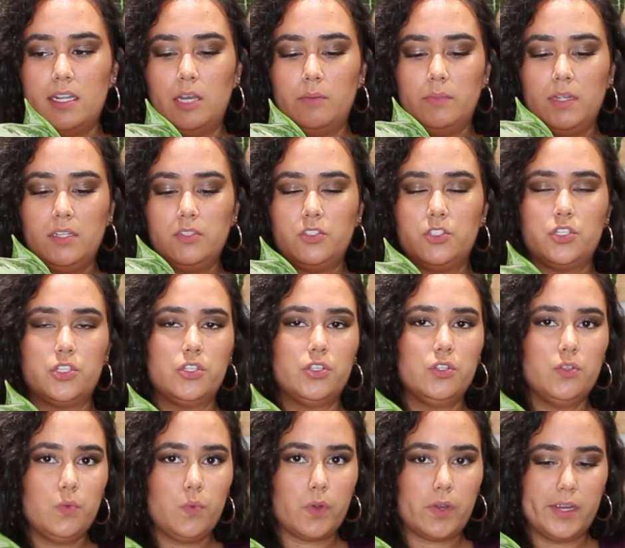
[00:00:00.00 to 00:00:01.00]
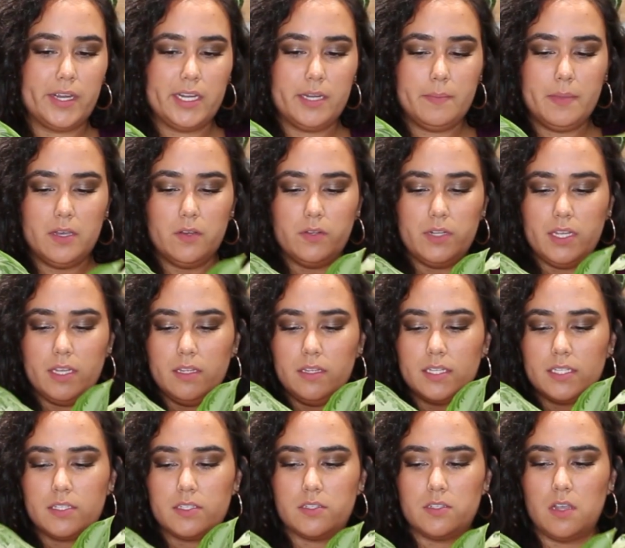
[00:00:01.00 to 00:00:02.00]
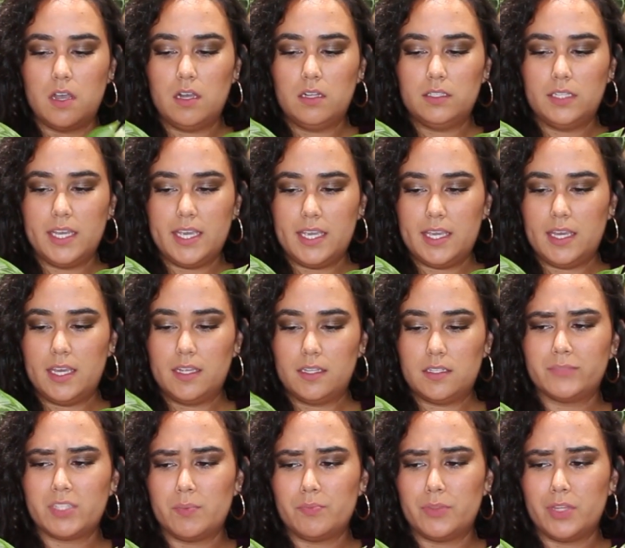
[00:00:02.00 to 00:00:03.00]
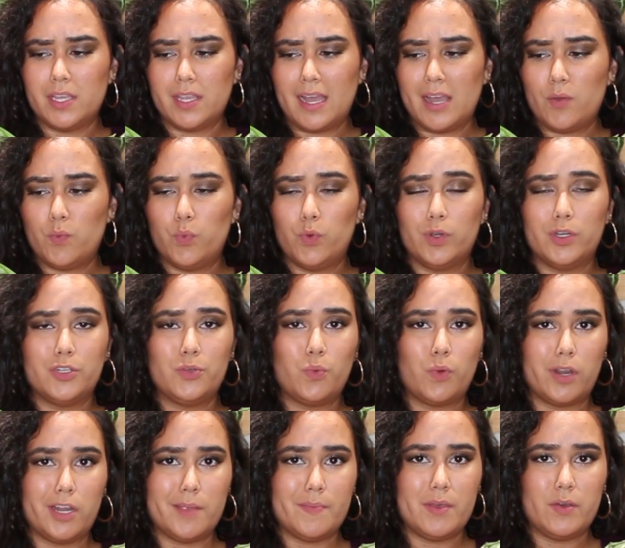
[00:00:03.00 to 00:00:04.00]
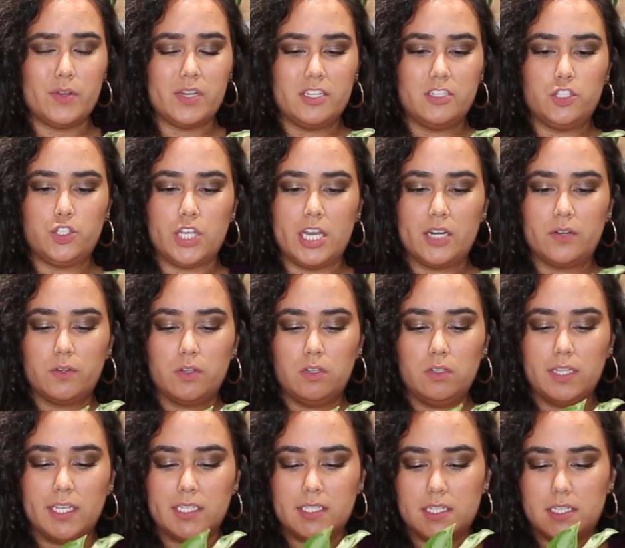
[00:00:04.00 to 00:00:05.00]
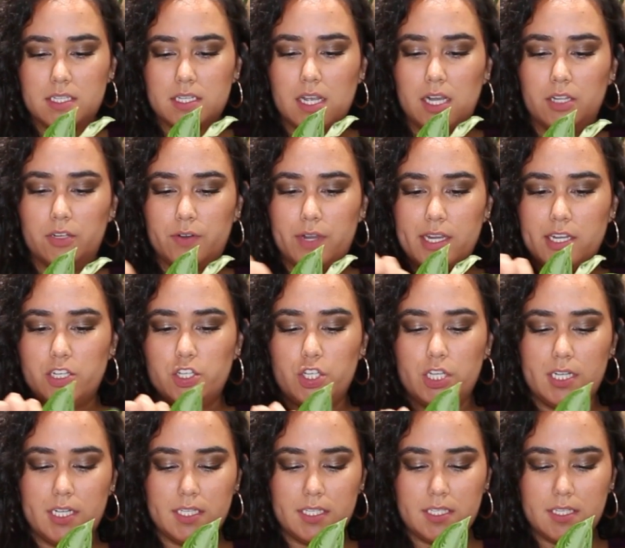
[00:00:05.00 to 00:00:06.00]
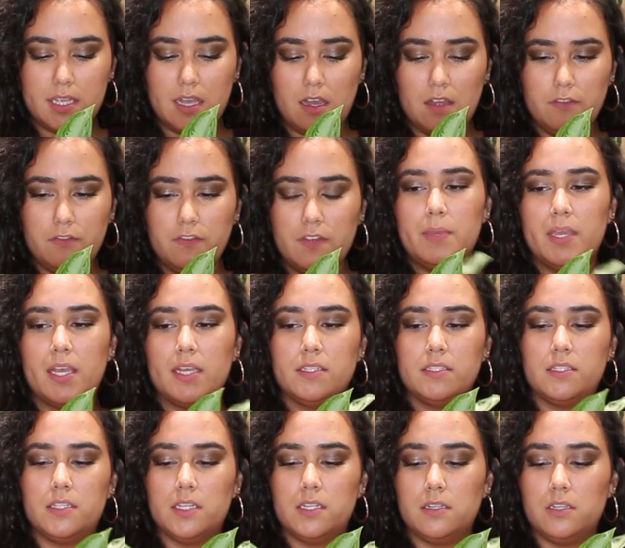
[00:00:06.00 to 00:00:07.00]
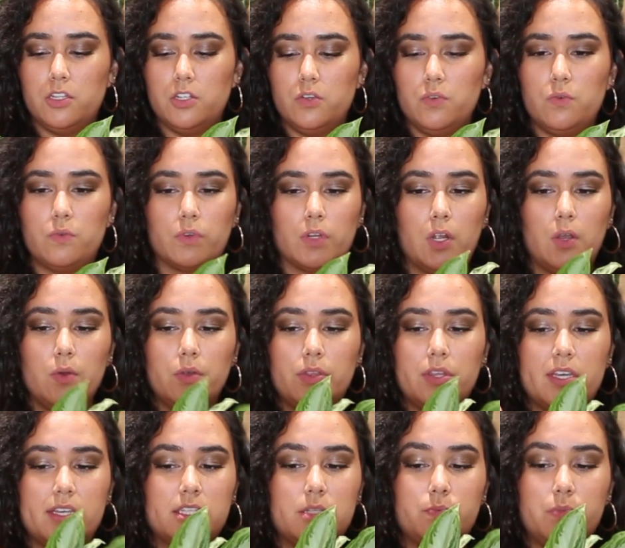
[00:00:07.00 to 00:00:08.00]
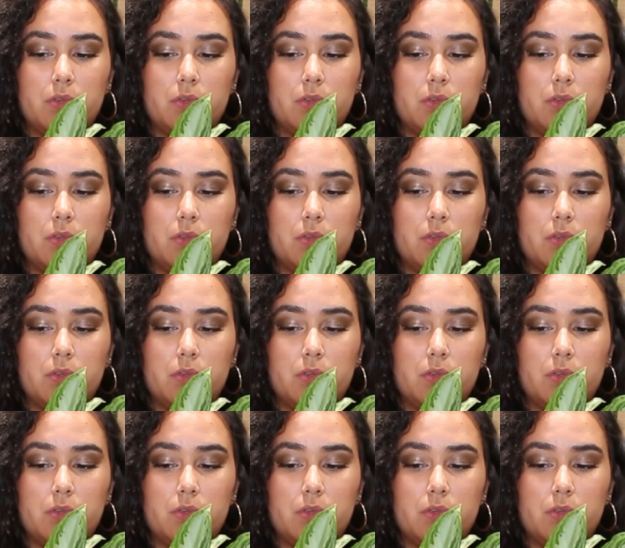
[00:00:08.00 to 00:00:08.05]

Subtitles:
Now, I'm not too worried about it. It's not like it's something I would worry about in general, like discoloration and stuff, because the new growth is